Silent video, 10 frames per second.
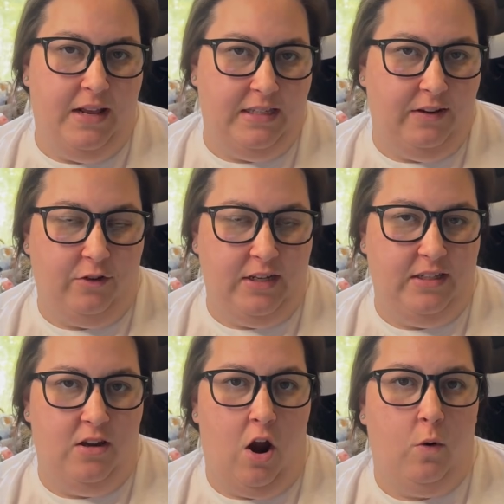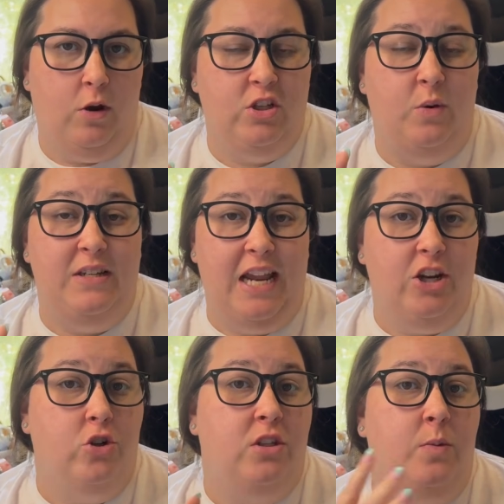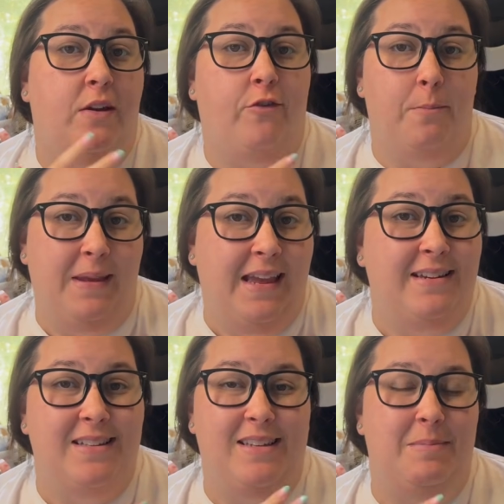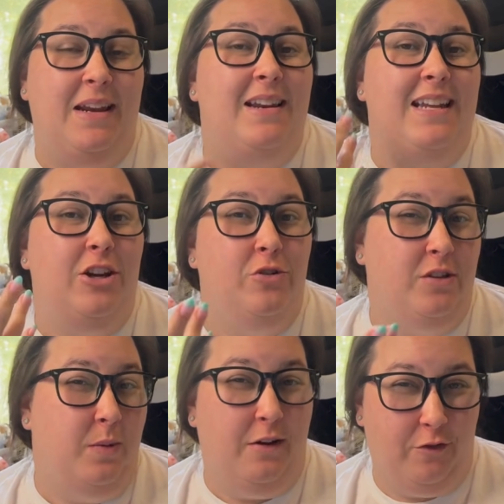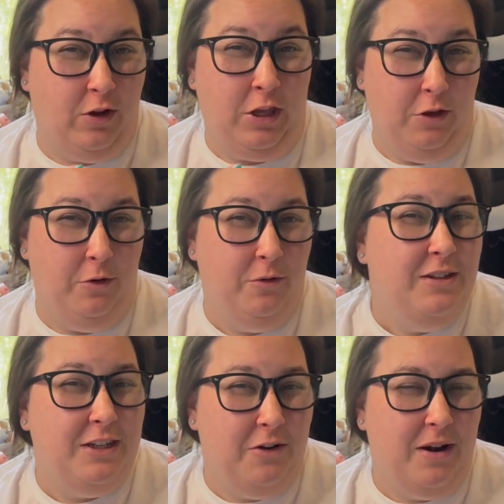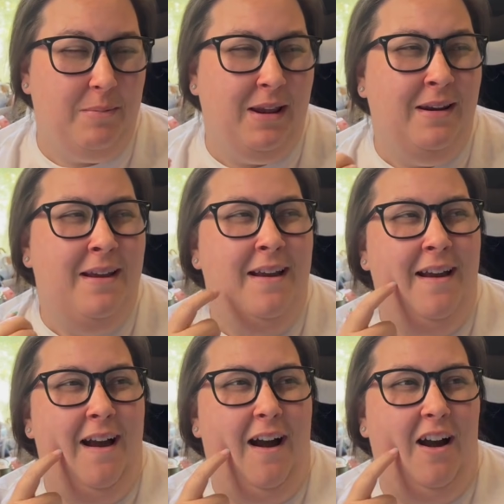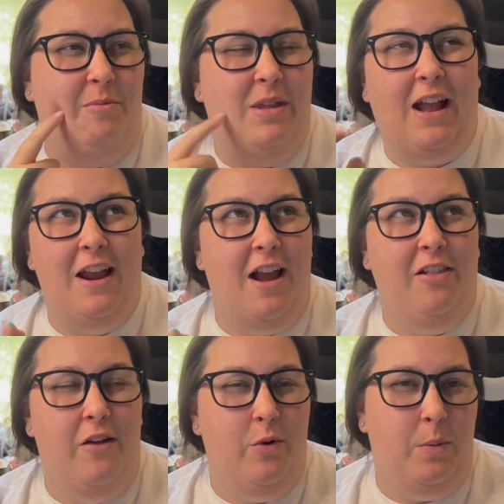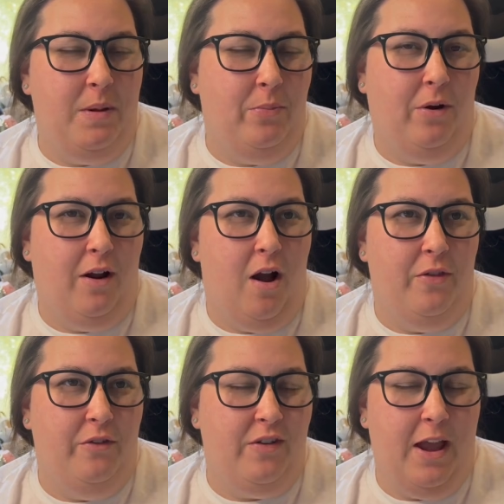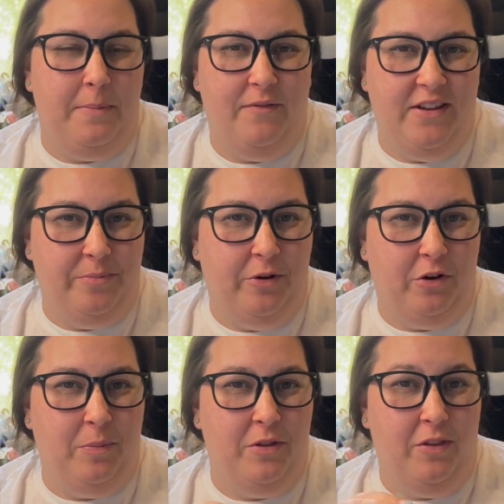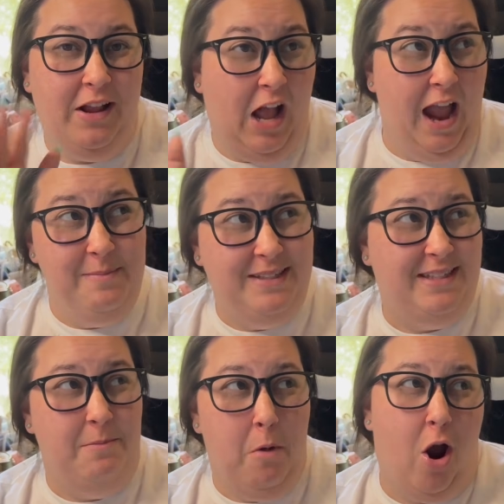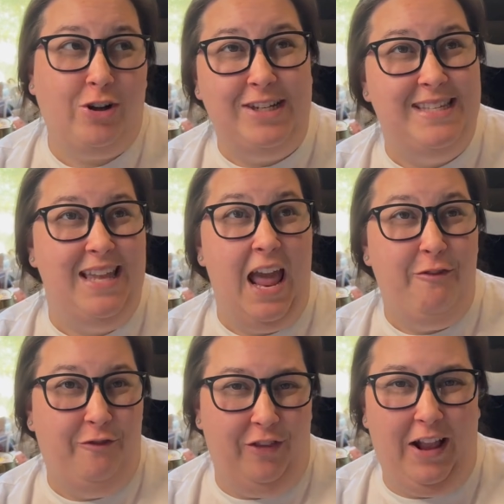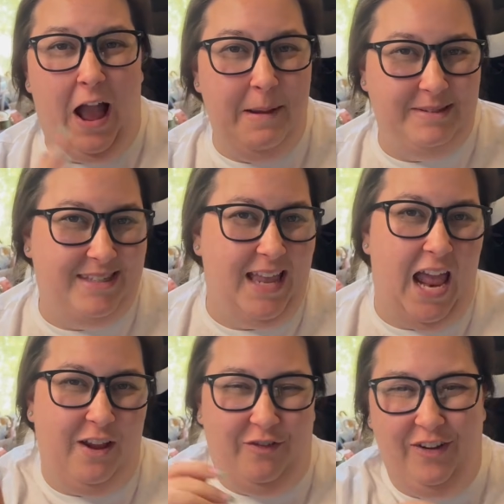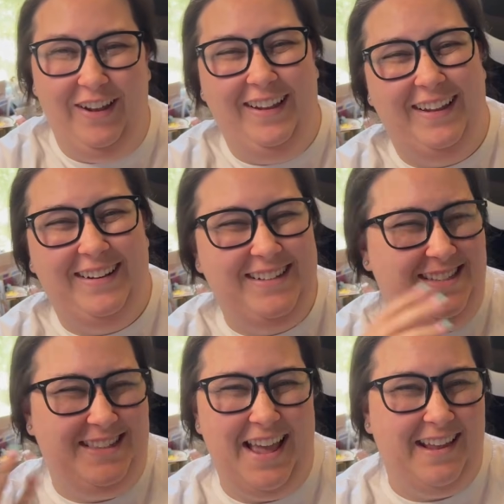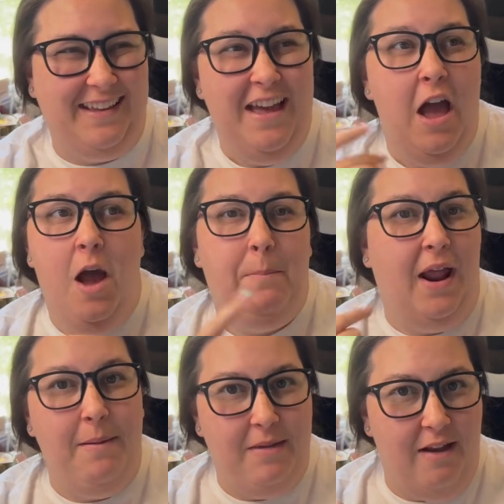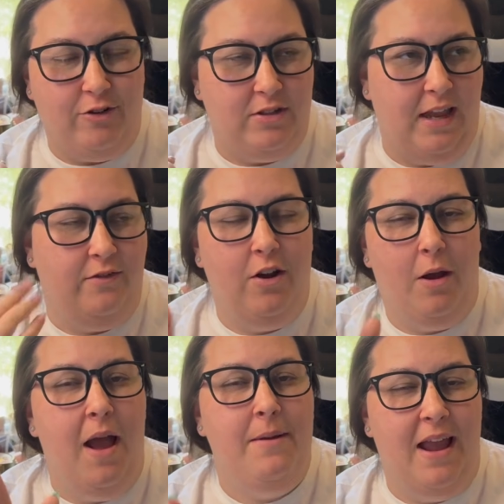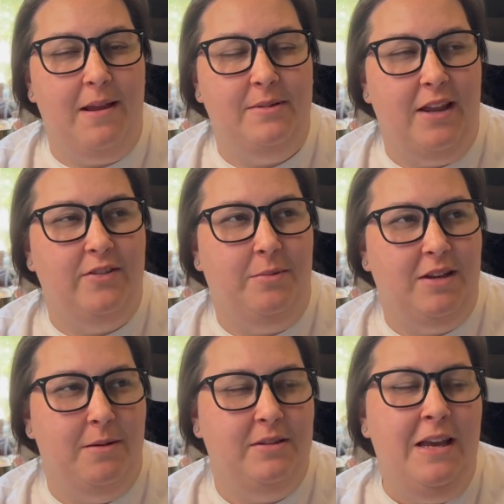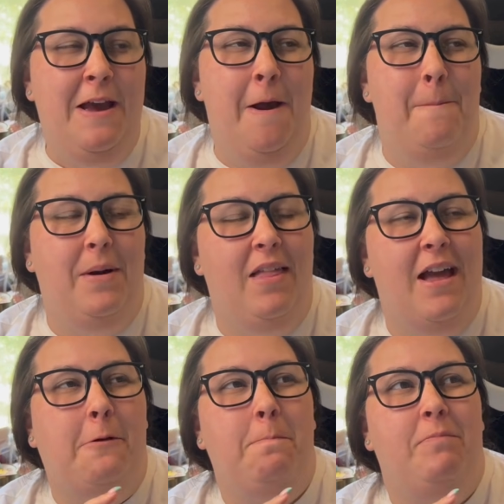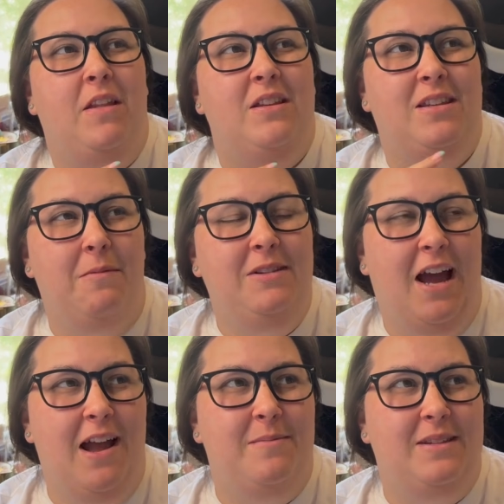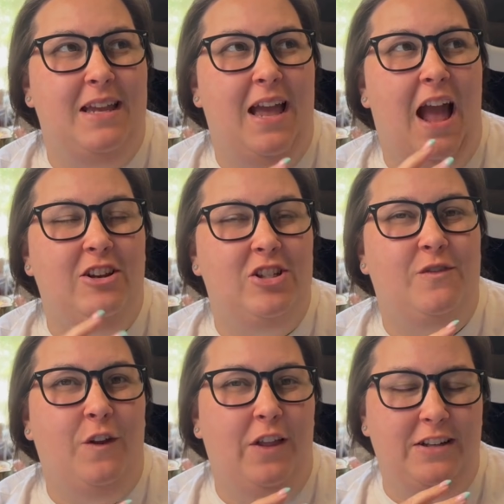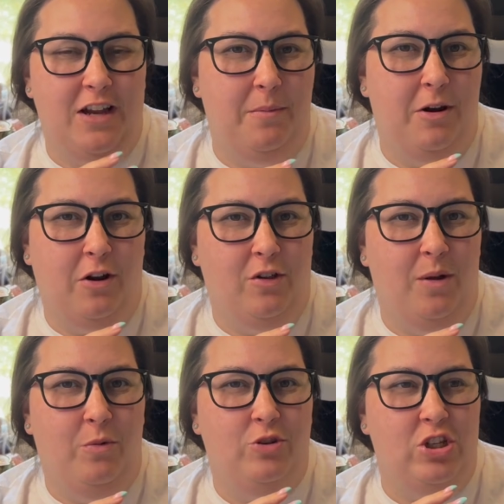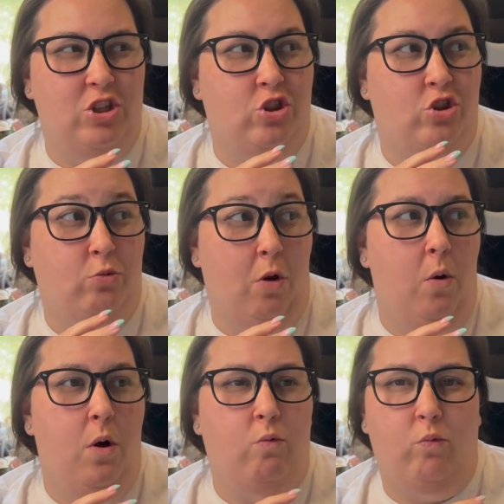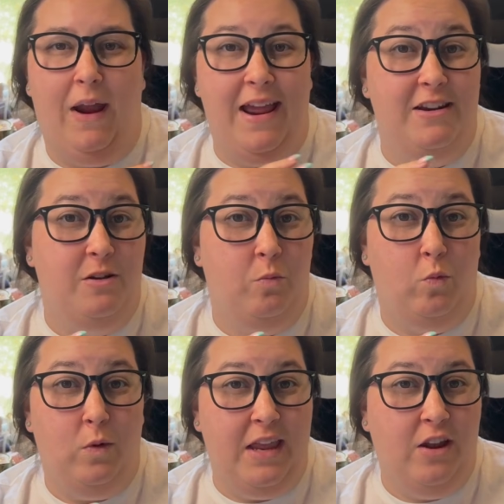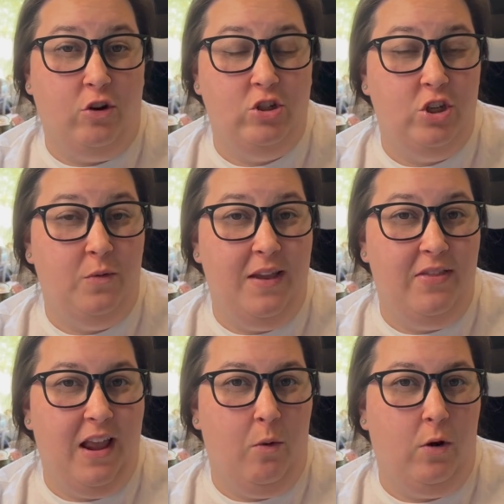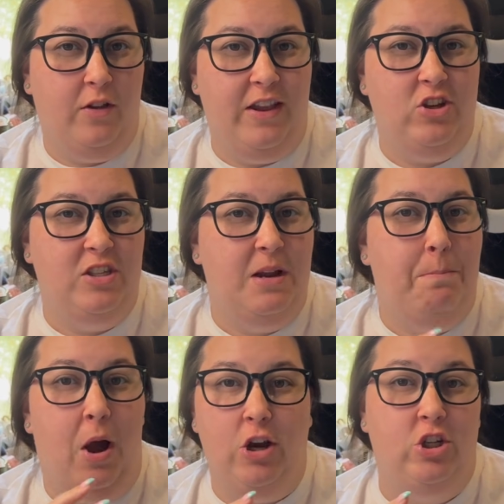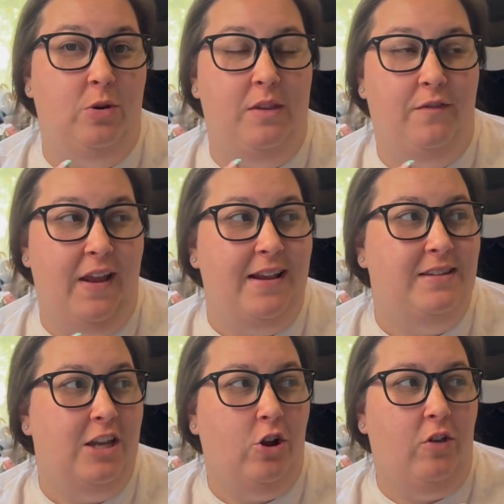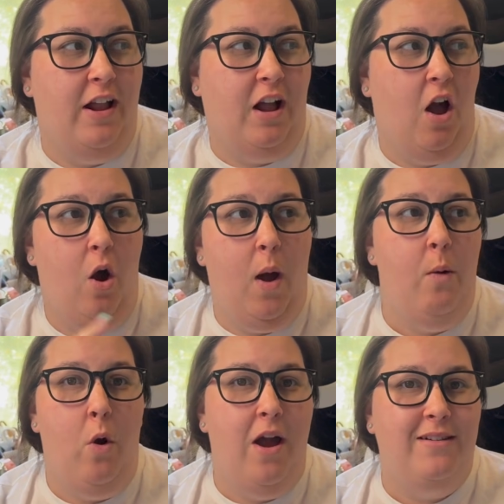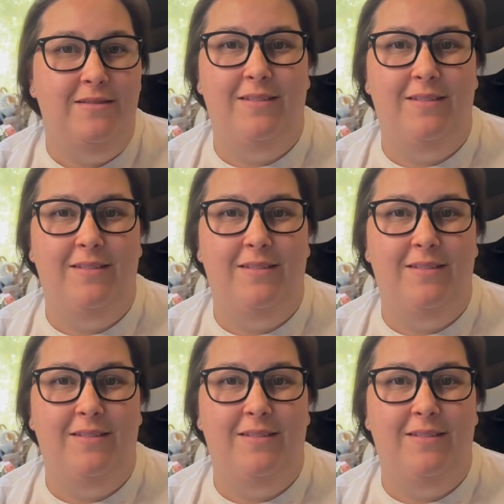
has a different taste in artwork. So a dangerous week for me doesn't mean a dangerous week for you. Do you know what I mean? Like, I love it when people are on the VIP Facebook group and they're like, I'm marked safe. Like, I'm safe. Just like, but I'm never safe. No, I am safe sometimes. But like, sometimes I just feel like Diamond Art Club will just throw a random week or 2 in there where they just like punch you in the face. Like, you're like, oh, I want